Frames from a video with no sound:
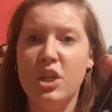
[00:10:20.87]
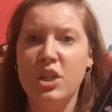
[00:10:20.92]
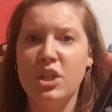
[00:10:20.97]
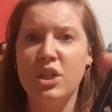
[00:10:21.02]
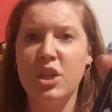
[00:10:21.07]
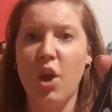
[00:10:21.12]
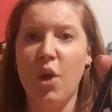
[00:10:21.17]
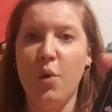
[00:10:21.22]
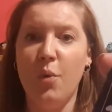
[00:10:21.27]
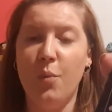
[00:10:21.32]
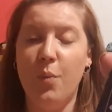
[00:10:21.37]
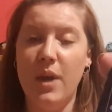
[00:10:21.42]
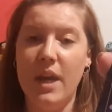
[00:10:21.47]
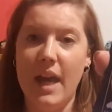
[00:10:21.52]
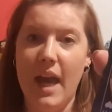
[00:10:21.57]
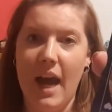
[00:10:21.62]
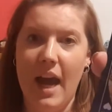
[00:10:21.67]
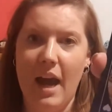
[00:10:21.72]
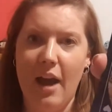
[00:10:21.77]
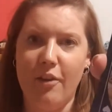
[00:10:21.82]
So we
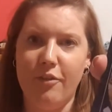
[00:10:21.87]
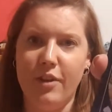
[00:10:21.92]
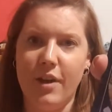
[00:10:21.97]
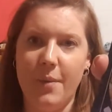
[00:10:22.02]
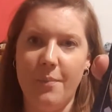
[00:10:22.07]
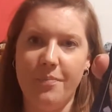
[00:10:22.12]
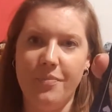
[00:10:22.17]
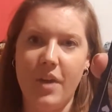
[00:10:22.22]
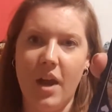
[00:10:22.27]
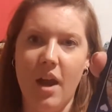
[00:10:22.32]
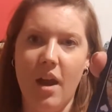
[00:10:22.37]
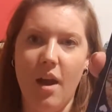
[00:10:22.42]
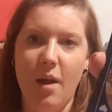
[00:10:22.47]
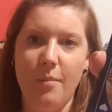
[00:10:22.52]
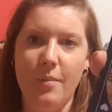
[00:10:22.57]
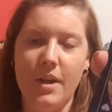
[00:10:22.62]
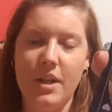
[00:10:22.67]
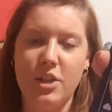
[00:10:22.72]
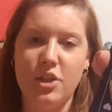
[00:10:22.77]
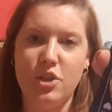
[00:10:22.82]
have
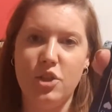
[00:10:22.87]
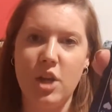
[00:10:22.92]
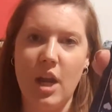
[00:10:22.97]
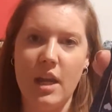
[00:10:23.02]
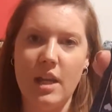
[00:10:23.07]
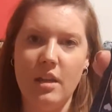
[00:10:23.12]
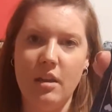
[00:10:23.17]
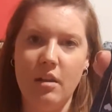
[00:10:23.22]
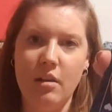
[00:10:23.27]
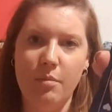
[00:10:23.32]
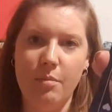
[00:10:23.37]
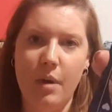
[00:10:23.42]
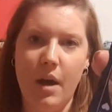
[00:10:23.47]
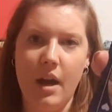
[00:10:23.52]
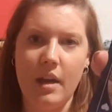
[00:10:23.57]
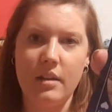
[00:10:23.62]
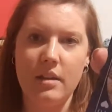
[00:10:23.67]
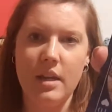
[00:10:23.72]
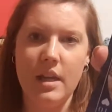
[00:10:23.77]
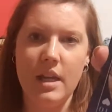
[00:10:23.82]
um, Jacob and